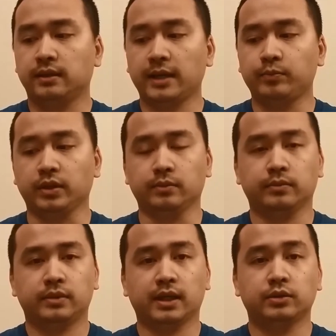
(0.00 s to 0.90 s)
a light
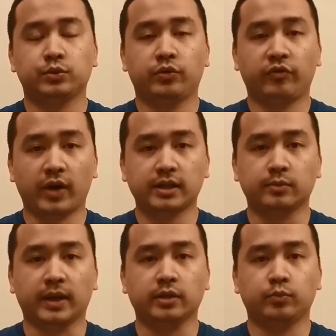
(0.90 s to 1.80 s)
beam that is
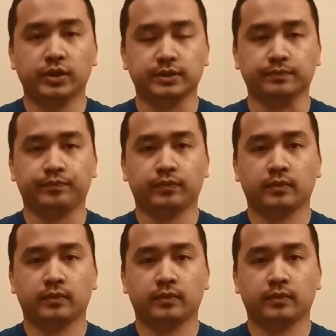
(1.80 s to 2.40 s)
refracted by the prism